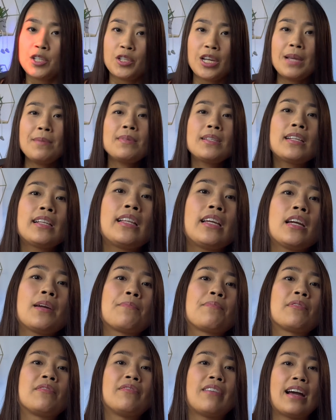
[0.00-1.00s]
James Clear
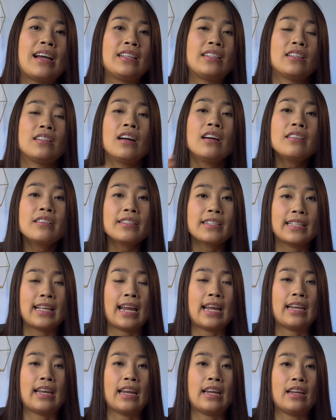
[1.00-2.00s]
provides an
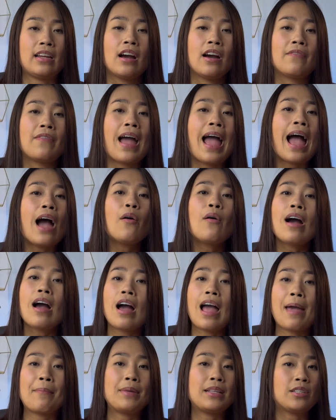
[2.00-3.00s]
understanding of how
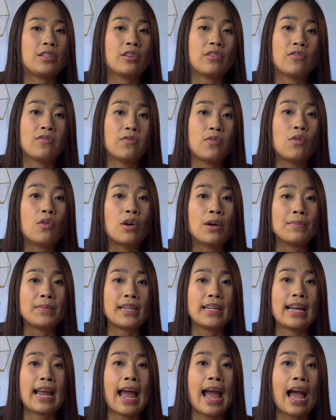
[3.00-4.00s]
habits are formed
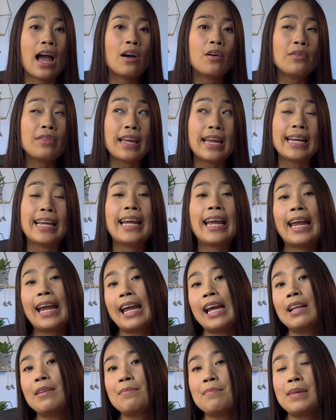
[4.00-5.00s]
and how they
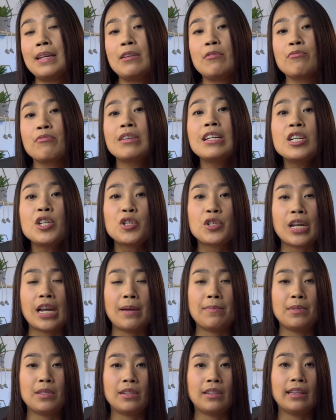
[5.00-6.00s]
can be
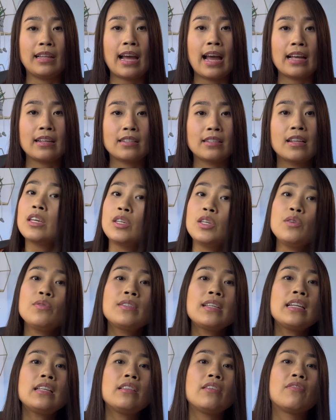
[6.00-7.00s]
reshaped to last
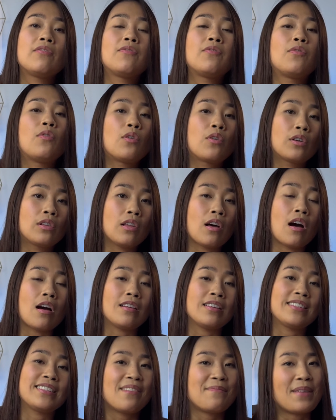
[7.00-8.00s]
using the 4
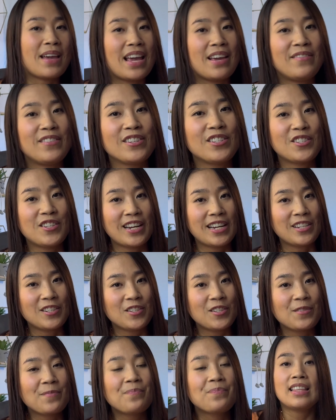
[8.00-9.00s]
laws of behavior
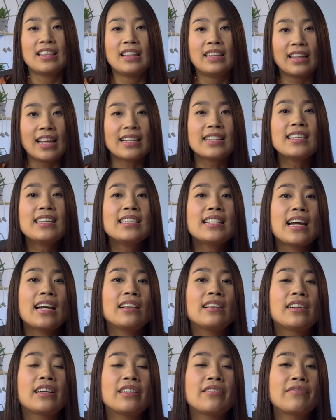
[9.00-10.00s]
change. The lessons I
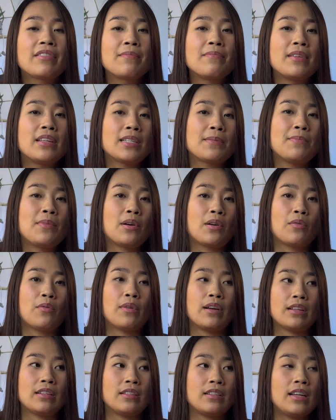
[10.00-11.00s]
learned from this book
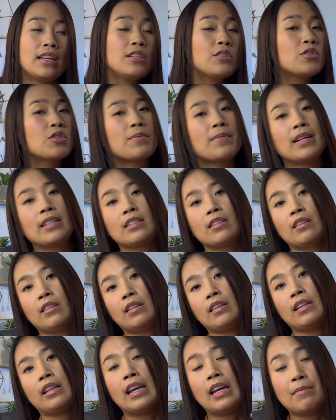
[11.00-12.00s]
was
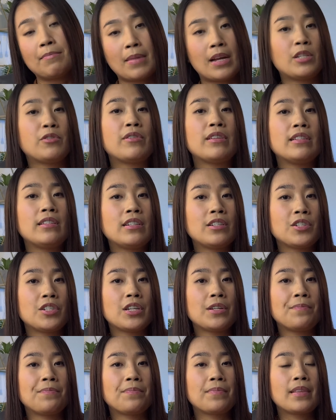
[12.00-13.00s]
instrumental in my transition.